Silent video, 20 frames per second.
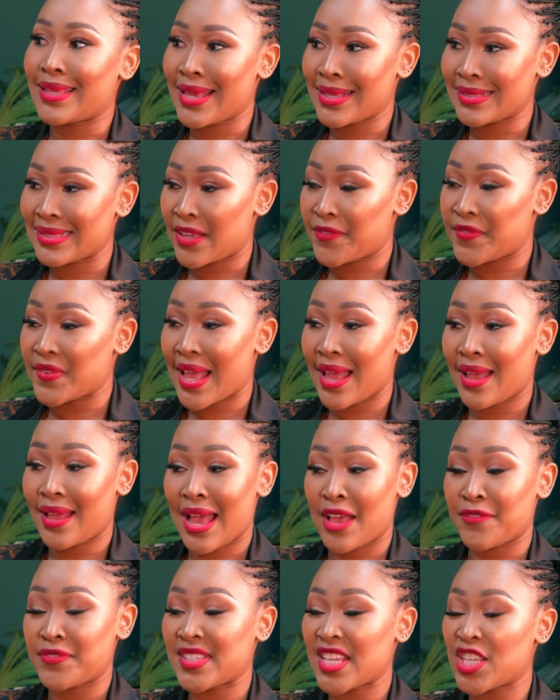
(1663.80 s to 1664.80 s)
Yes, I've
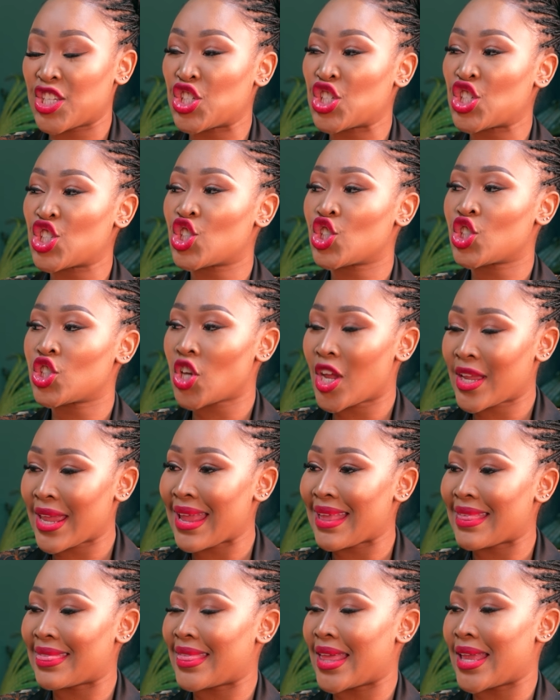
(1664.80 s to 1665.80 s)
seen
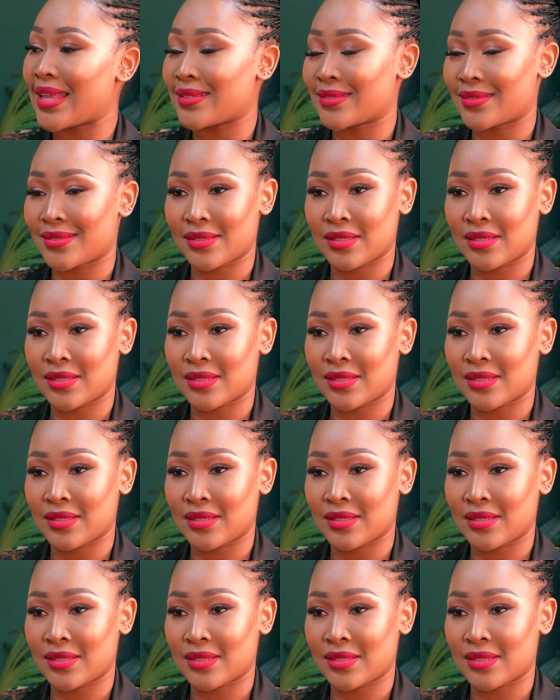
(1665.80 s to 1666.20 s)
shocking things.